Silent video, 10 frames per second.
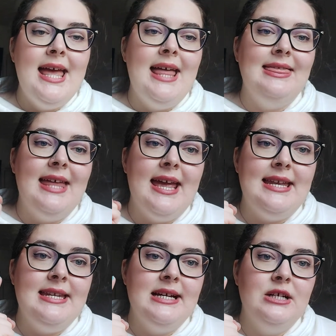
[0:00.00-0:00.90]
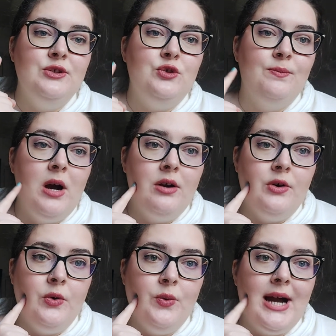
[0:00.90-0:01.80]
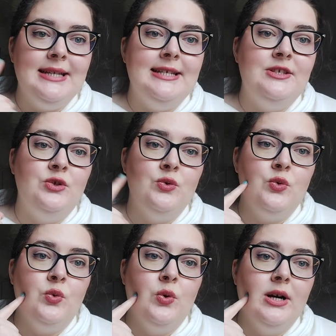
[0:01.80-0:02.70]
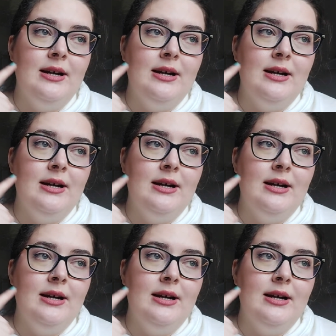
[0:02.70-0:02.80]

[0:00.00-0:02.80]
and then tomorrow I need to